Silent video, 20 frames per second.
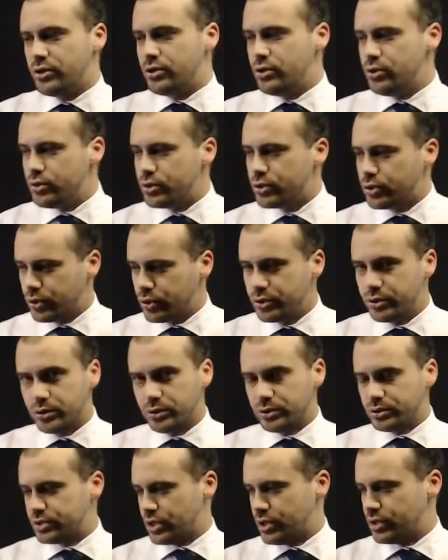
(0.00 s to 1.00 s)
You could
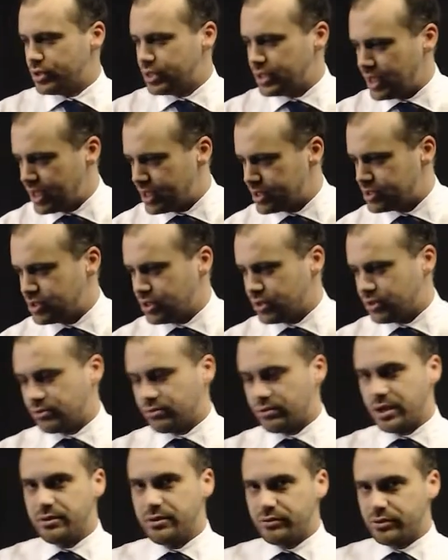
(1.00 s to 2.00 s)
also get to
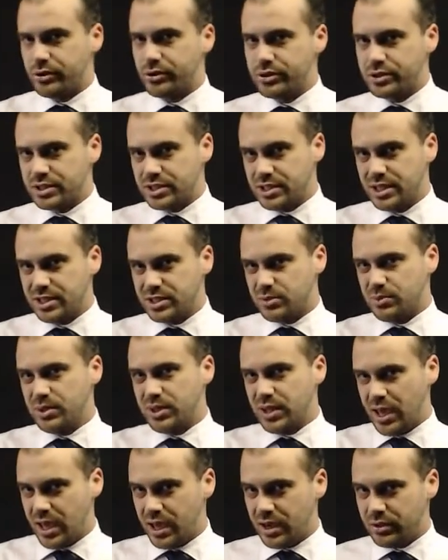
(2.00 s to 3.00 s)
3 root 6
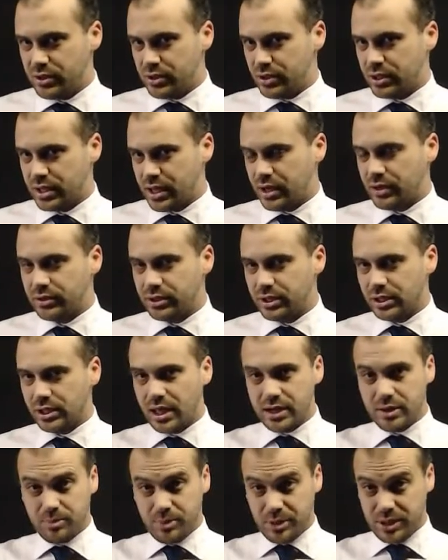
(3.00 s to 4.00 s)
without your
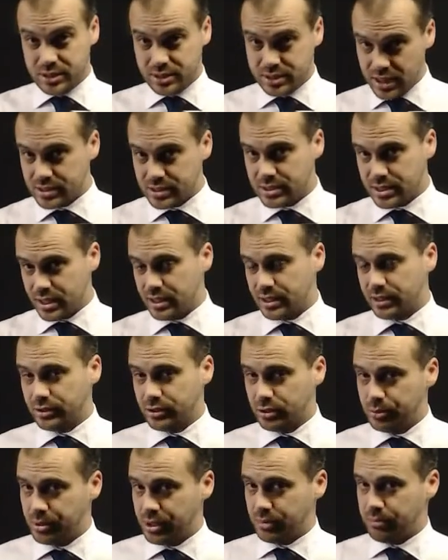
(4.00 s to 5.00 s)
calculator, but it does take a
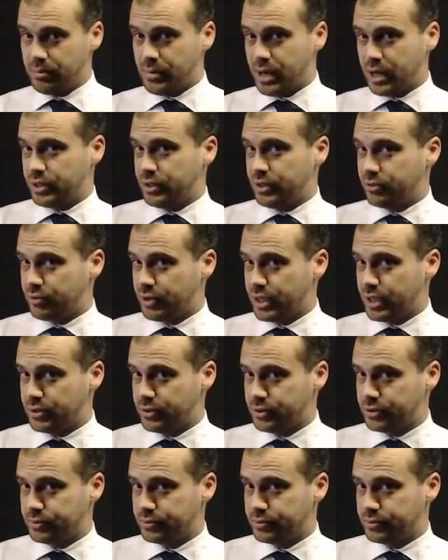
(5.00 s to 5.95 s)
little bit of mucking around.